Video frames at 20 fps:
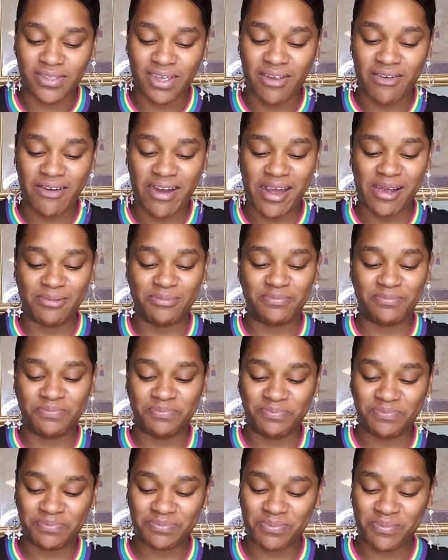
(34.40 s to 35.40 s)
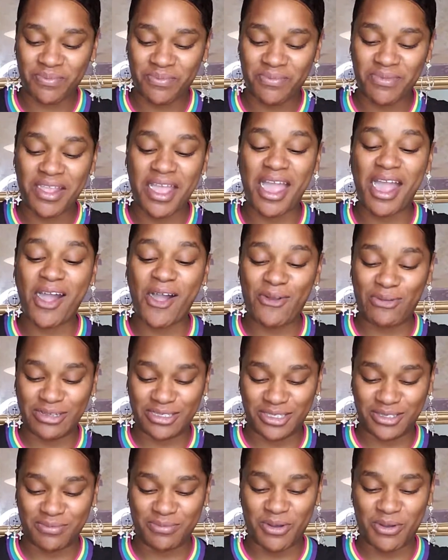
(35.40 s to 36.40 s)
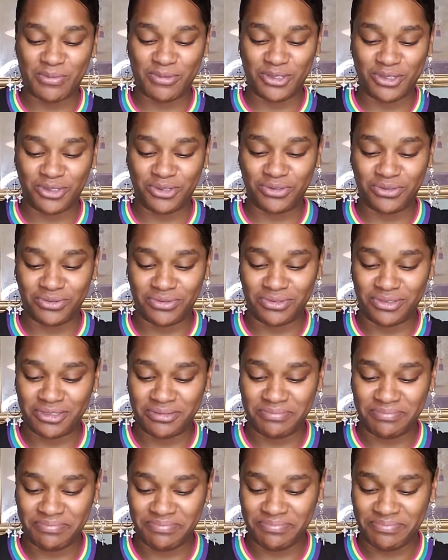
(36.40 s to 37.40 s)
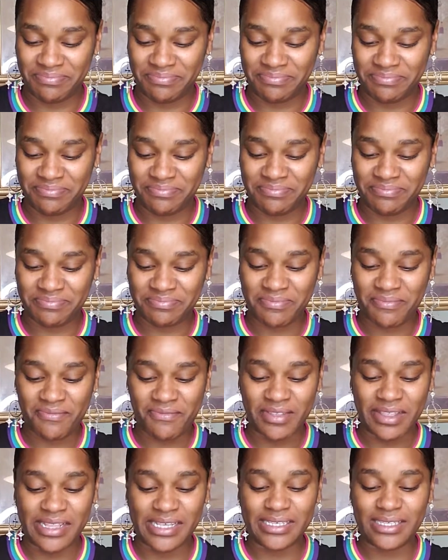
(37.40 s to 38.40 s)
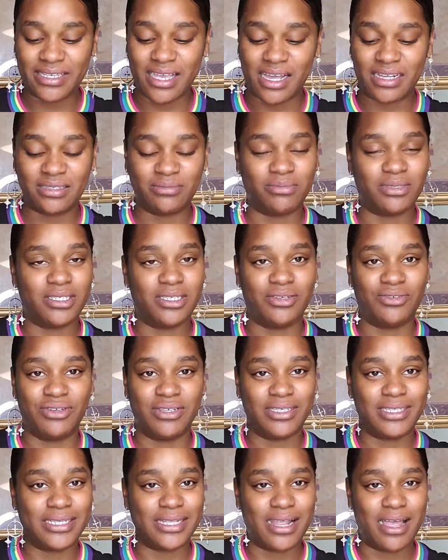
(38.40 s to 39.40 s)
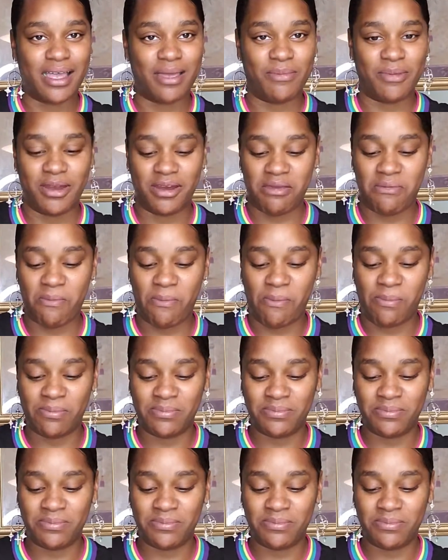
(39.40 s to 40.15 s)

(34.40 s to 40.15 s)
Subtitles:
All right. Now it's the moment of truth. This got some serious slime in it.